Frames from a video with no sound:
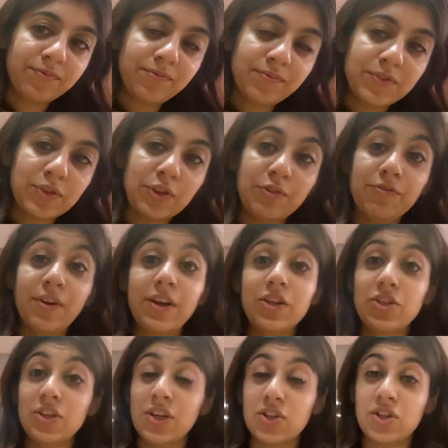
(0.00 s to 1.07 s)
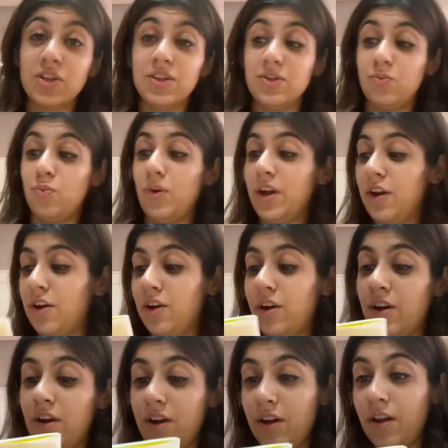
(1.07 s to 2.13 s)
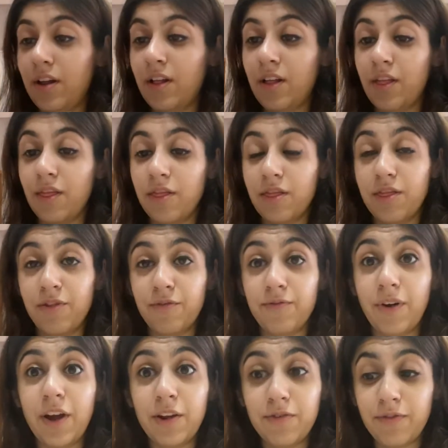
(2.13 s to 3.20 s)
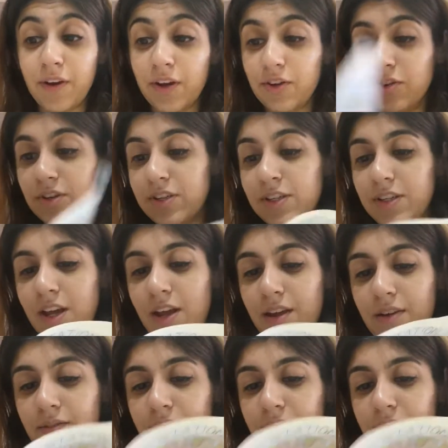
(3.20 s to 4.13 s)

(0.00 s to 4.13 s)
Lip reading: So the fire station is where the firefighters stay.